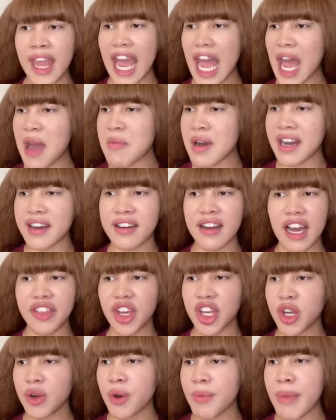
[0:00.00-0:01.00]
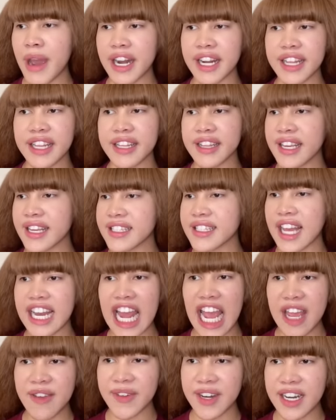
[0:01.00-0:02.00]
Emma, I thought you were better than this. And
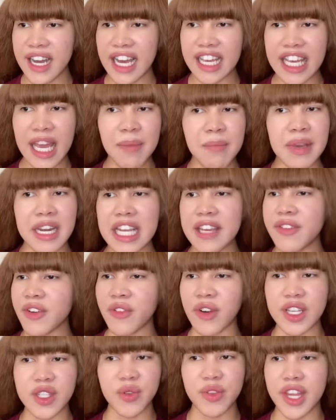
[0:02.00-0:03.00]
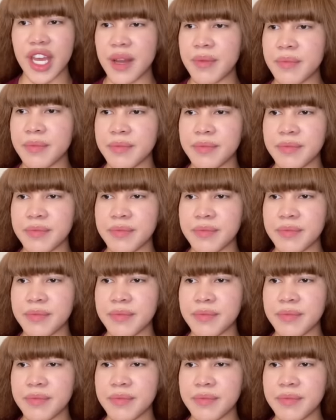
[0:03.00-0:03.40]
Ava, I can't believe you're friends with them.